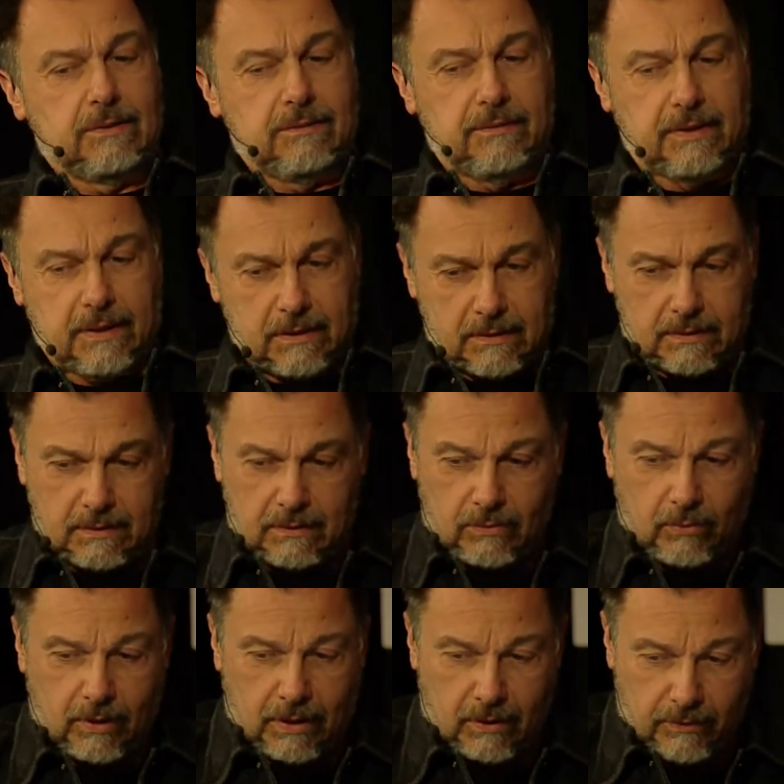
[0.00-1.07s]
that
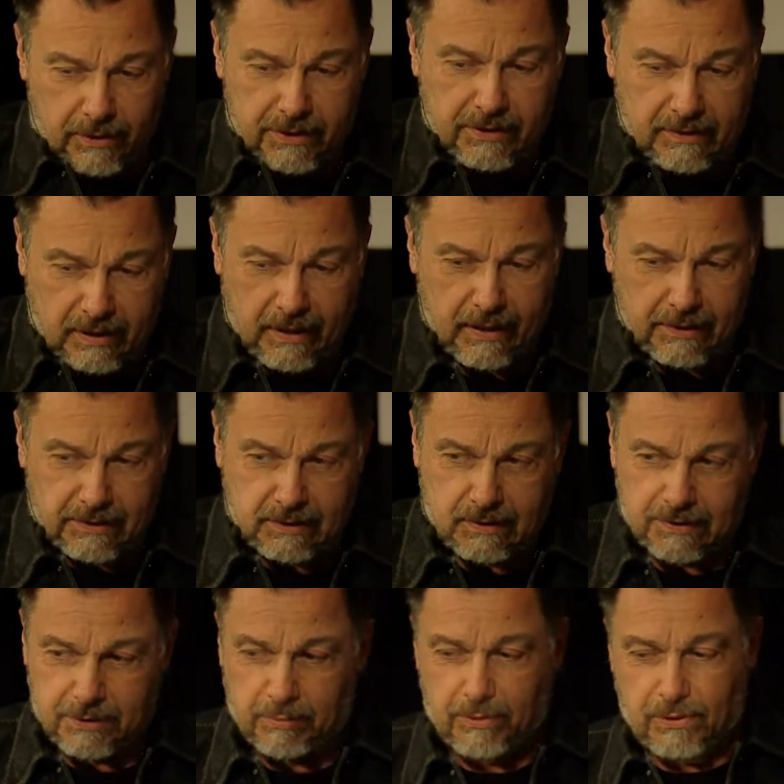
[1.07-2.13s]
while this text
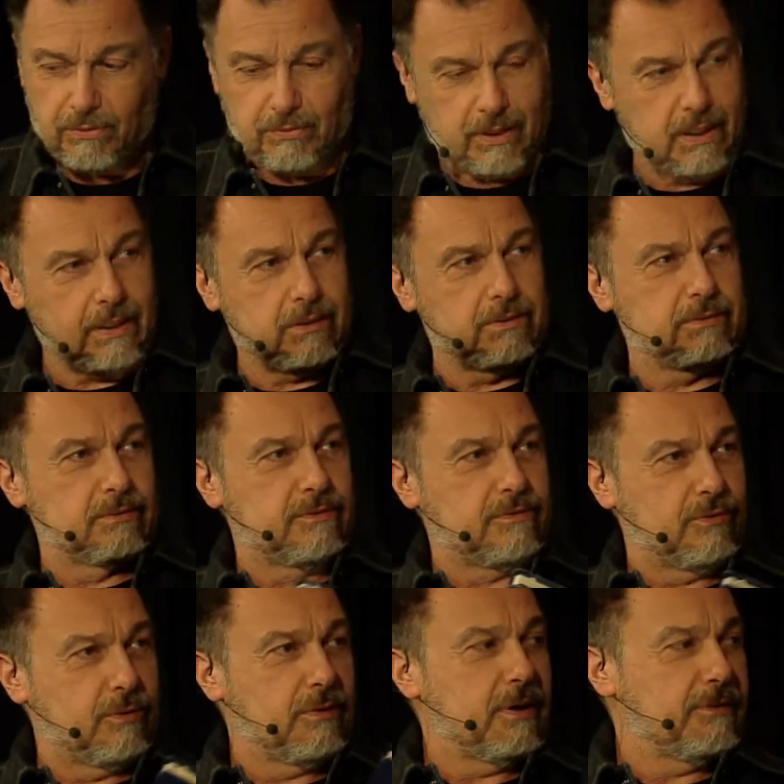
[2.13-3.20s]
has been around
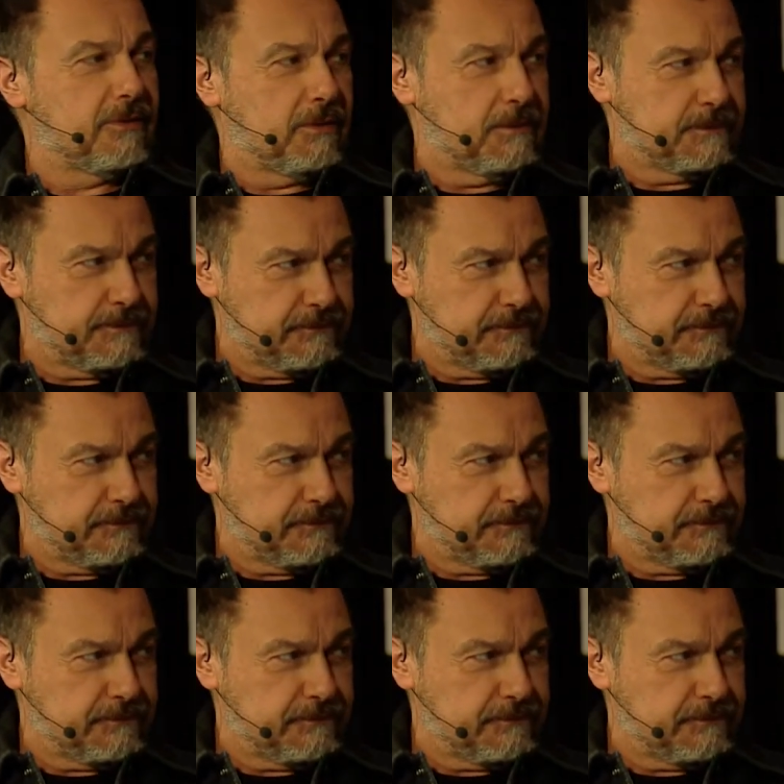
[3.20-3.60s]
forever,